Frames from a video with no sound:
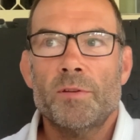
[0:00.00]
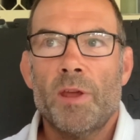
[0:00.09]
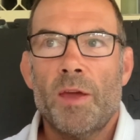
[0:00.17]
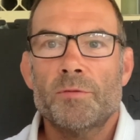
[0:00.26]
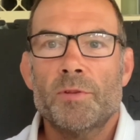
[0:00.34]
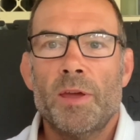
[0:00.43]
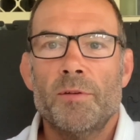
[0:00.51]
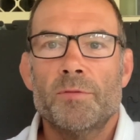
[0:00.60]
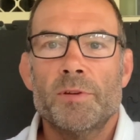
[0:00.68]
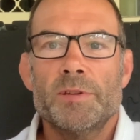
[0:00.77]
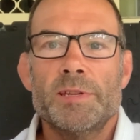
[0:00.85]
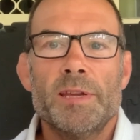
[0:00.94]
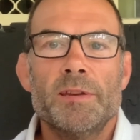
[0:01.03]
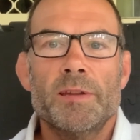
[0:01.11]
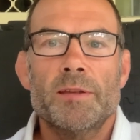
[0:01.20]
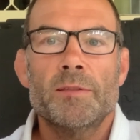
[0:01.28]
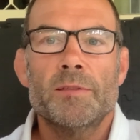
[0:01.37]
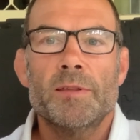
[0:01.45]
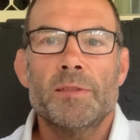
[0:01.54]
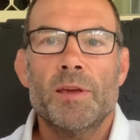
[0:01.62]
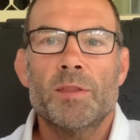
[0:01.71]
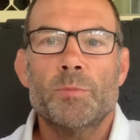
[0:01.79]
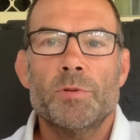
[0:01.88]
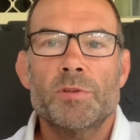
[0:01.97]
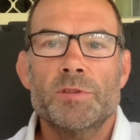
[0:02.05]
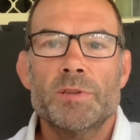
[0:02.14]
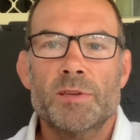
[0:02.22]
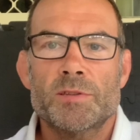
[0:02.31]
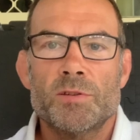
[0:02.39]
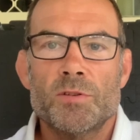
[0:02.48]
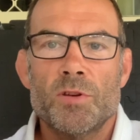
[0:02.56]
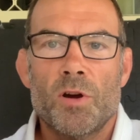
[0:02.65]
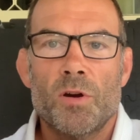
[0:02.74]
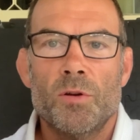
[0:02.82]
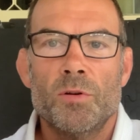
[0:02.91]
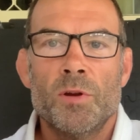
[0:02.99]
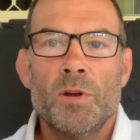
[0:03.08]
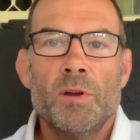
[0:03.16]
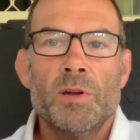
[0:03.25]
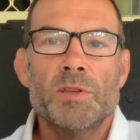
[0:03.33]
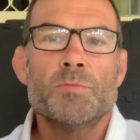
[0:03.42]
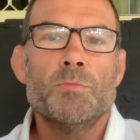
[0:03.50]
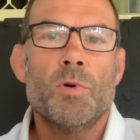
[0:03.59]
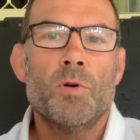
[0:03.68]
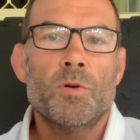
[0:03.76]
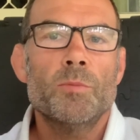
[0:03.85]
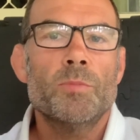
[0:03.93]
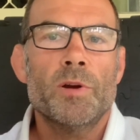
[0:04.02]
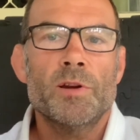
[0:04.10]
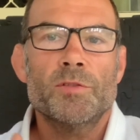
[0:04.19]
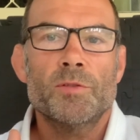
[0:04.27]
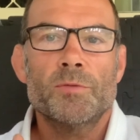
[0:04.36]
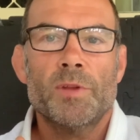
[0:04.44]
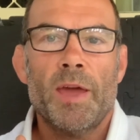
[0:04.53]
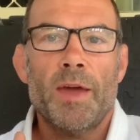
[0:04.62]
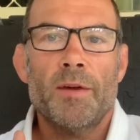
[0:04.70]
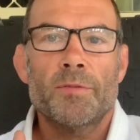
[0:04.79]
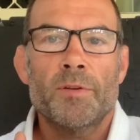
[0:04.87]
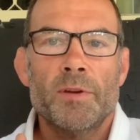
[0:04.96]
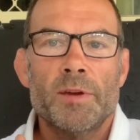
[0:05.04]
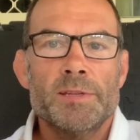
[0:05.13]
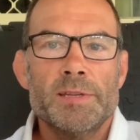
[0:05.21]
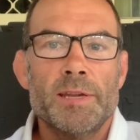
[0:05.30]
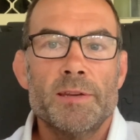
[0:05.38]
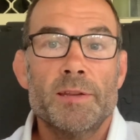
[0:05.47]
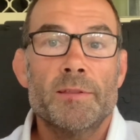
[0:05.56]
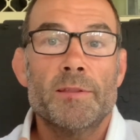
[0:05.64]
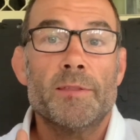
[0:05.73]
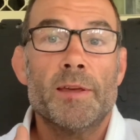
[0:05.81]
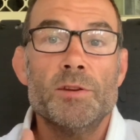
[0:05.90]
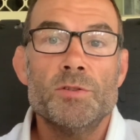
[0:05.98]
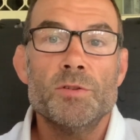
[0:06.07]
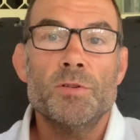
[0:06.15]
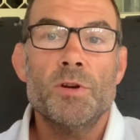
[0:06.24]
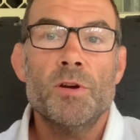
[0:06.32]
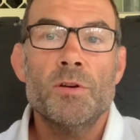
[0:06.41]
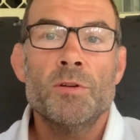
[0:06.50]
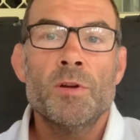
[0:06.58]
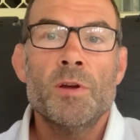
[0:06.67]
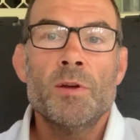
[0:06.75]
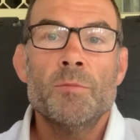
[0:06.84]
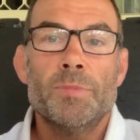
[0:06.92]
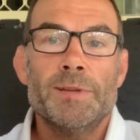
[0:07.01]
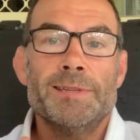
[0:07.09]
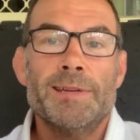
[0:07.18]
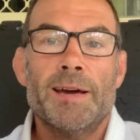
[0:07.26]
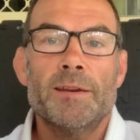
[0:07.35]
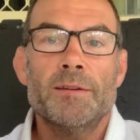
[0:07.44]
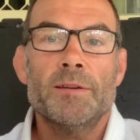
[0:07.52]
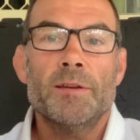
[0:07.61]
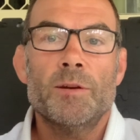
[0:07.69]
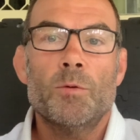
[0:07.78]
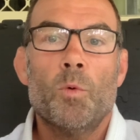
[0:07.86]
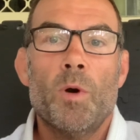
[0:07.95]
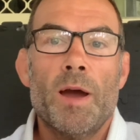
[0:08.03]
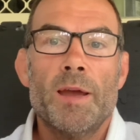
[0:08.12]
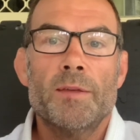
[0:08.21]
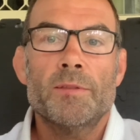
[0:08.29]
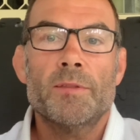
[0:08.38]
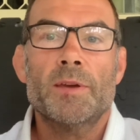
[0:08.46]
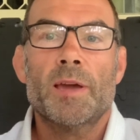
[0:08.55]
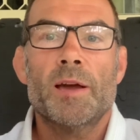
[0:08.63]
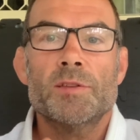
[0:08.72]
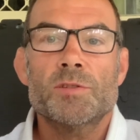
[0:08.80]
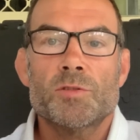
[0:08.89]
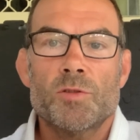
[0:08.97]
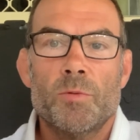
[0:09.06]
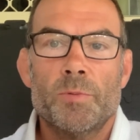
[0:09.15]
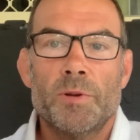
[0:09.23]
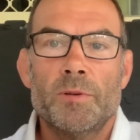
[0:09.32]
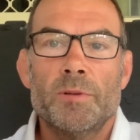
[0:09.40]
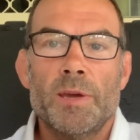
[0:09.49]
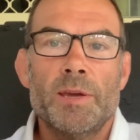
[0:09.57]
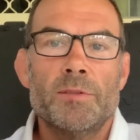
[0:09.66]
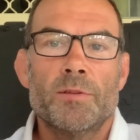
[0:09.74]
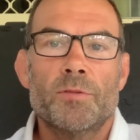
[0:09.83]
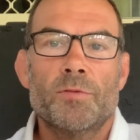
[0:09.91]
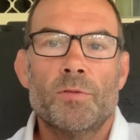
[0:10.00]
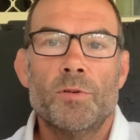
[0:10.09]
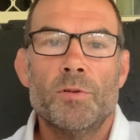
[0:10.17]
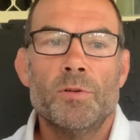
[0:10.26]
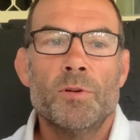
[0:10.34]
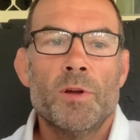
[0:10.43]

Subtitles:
have to have a technique that the other person doesn't know, it's more impressive to have a technique that they do know, but done in a way that they can't stop it, either through